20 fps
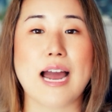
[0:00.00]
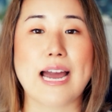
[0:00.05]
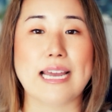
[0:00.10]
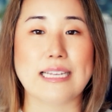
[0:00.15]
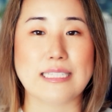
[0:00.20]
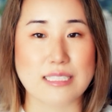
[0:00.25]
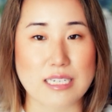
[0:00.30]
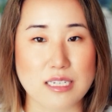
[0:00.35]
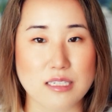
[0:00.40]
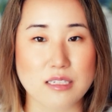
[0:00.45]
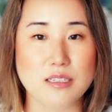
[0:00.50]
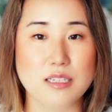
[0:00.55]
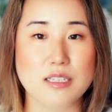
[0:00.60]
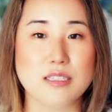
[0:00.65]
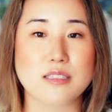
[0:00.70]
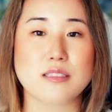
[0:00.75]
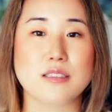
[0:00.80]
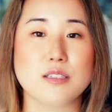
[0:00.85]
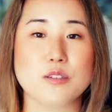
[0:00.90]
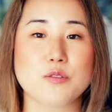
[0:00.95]

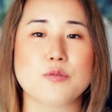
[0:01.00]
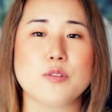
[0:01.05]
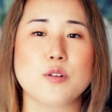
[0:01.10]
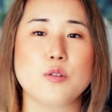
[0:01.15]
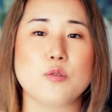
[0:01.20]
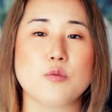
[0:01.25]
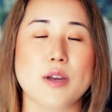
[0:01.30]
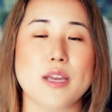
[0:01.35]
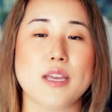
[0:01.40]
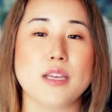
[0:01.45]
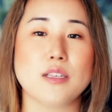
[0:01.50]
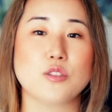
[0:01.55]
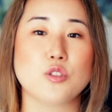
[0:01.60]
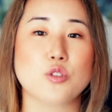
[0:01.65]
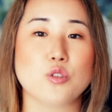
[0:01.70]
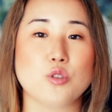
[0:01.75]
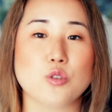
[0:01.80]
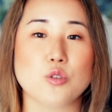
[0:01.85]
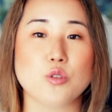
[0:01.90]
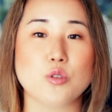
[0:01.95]
identities, different ways
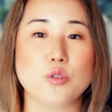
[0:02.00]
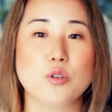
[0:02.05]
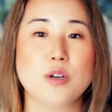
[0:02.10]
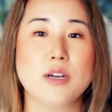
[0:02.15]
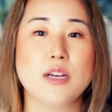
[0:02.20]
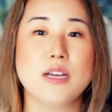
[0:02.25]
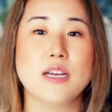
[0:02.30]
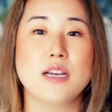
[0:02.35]
to